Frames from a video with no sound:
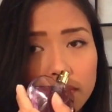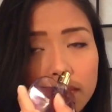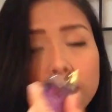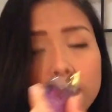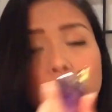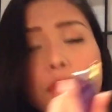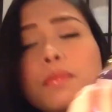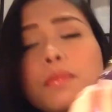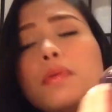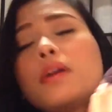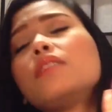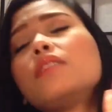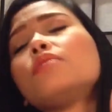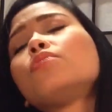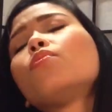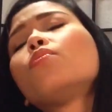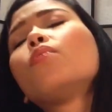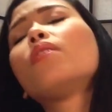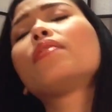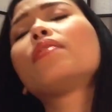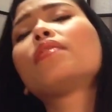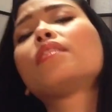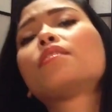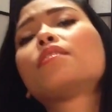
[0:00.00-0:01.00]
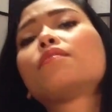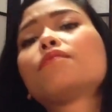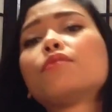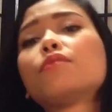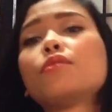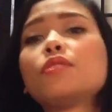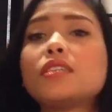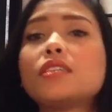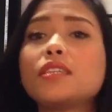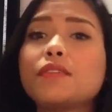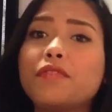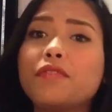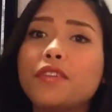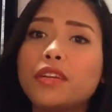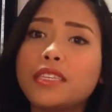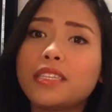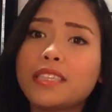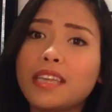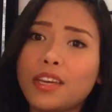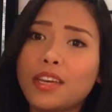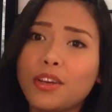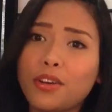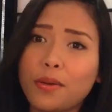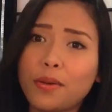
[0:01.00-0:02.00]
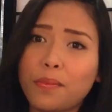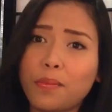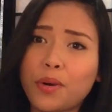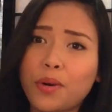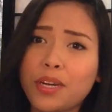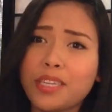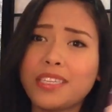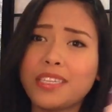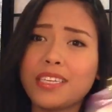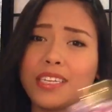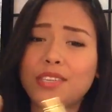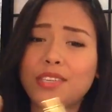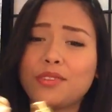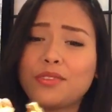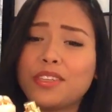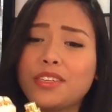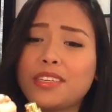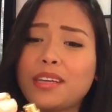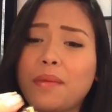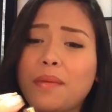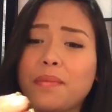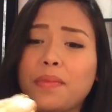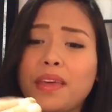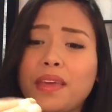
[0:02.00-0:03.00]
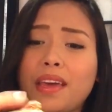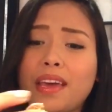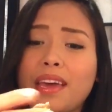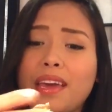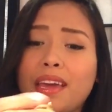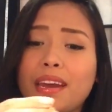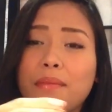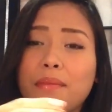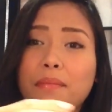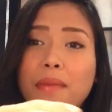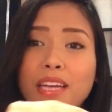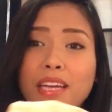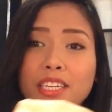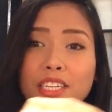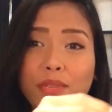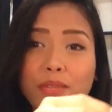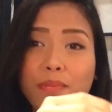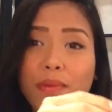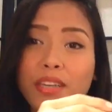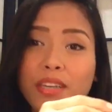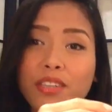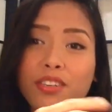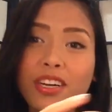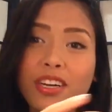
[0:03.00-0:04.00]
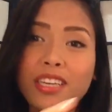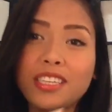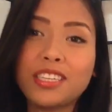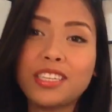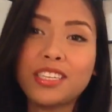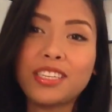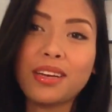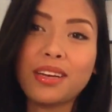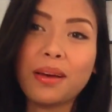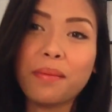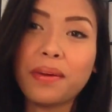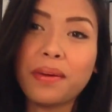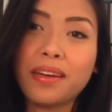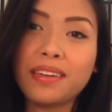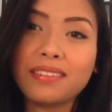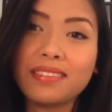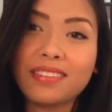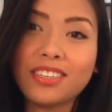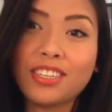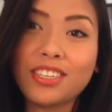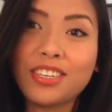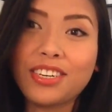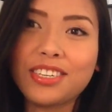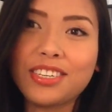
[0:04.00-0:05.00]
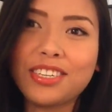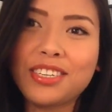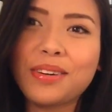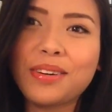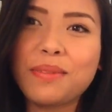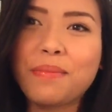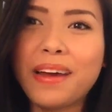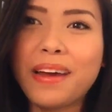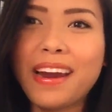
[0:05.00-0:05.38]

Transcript: It smells wonderful. It feels like you're a princess or something, and it matches my dress, I mean shirt too.